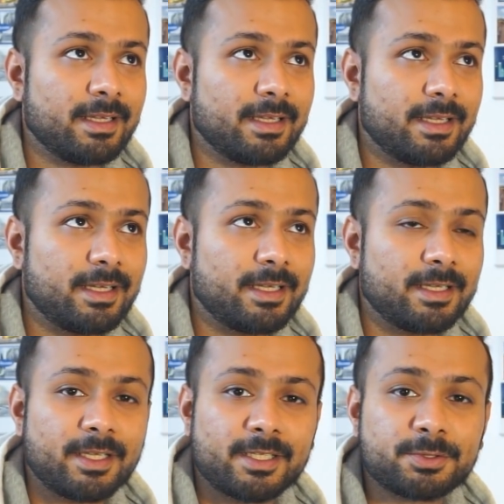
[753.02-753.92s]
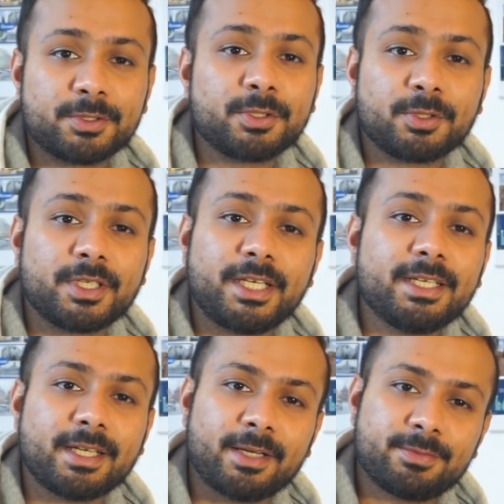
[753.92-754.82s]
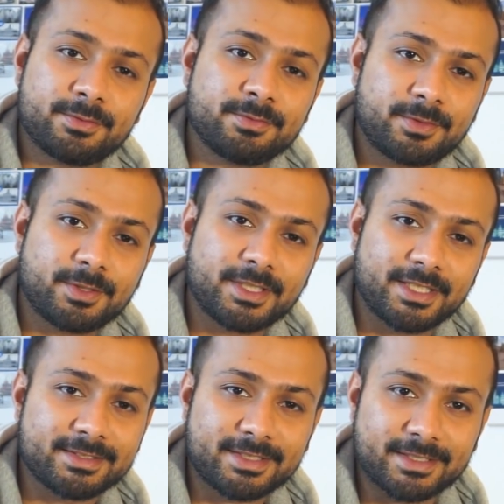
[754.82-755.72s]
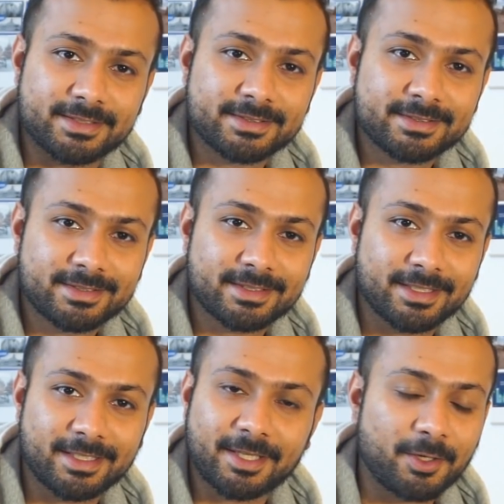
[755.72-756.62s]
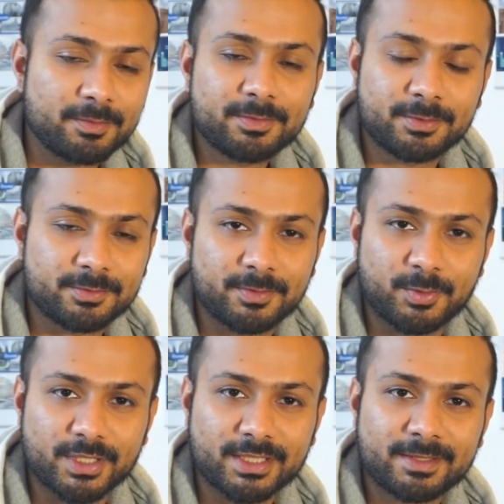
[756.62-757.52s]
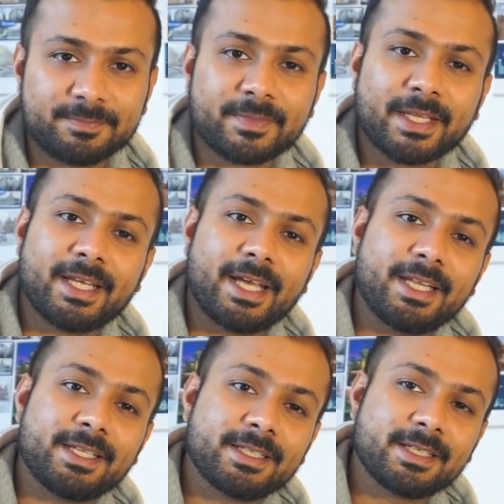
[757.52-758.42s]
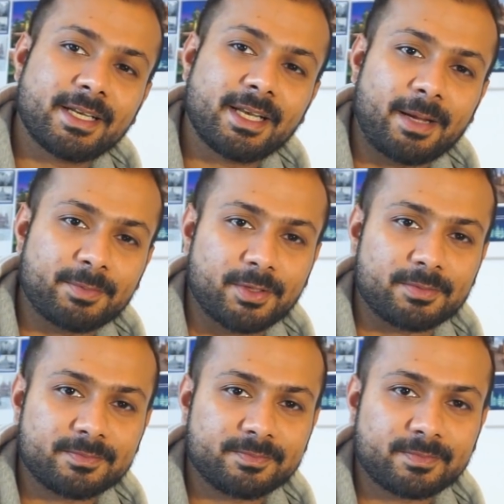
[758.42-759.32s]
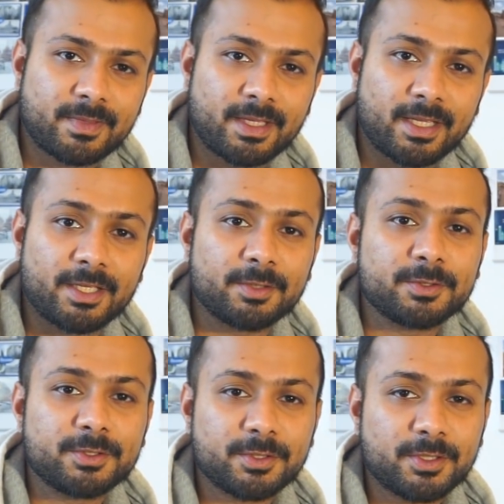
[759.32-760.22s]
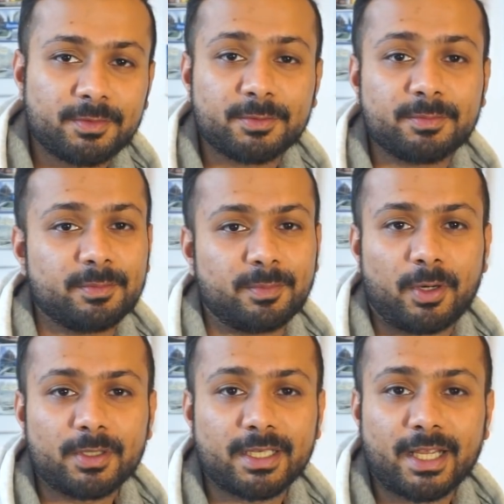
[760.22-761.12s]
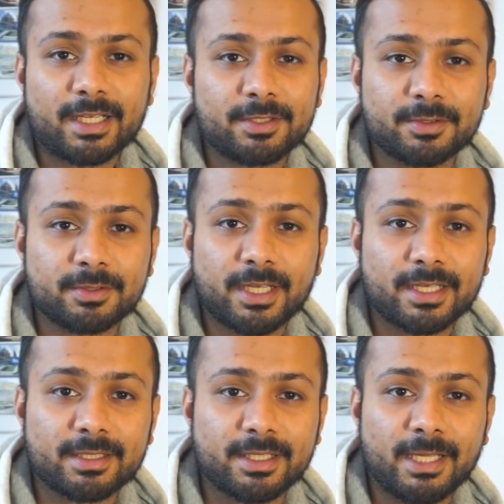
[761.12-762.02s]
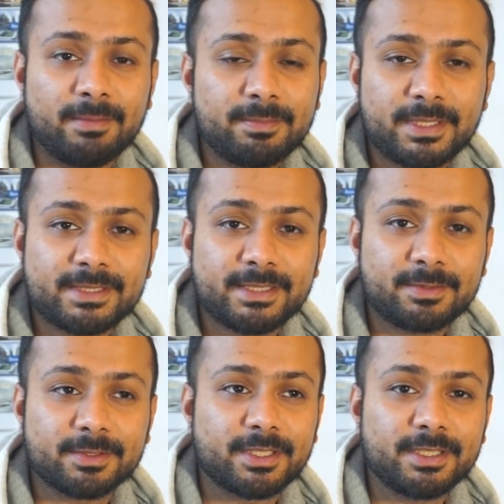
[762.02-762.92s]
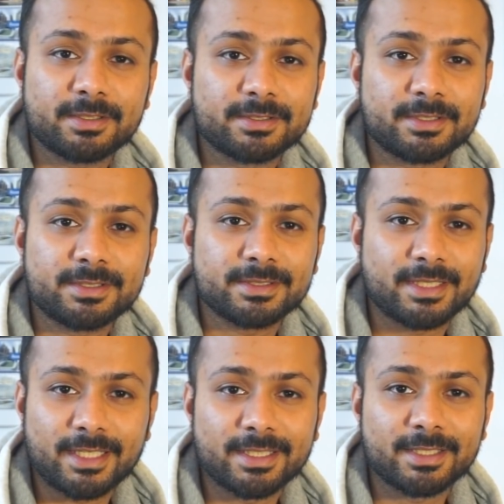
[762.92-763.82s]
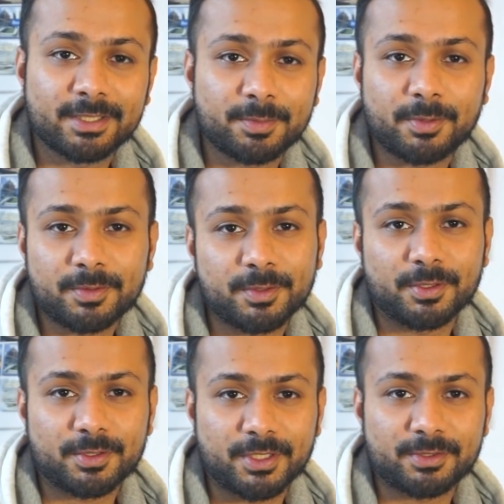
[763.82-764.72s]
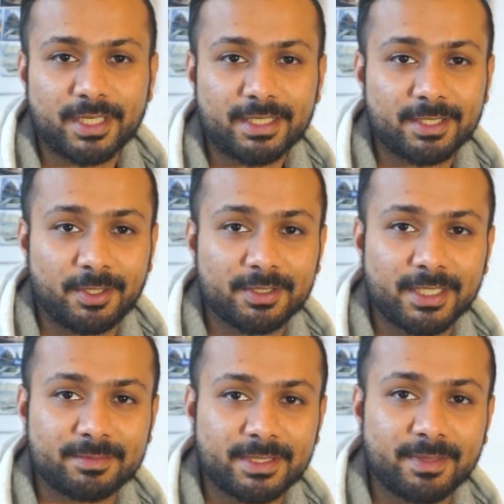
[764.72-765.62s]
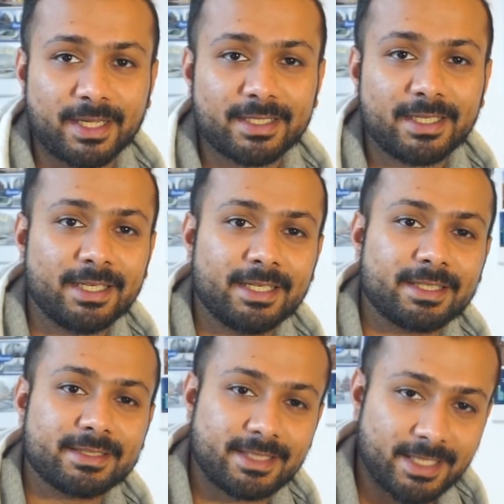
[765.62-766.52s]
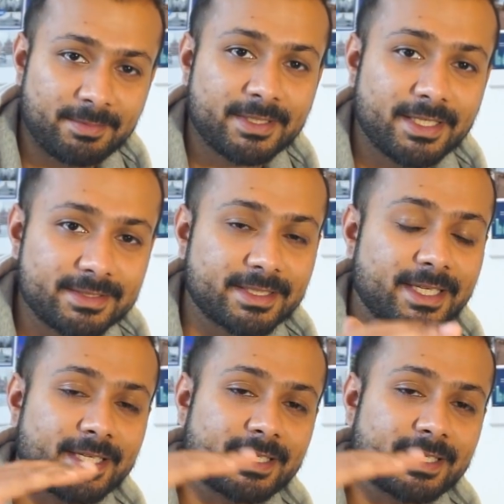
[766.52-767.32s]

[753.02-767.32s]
a student don't need an iPhone for their studies. Normal phone will work. And laptop, you should, if you bought a, like I don't know, like gaming PC for 3,000 euros, then you're probably not going to get all that money back. There's a limit, there's a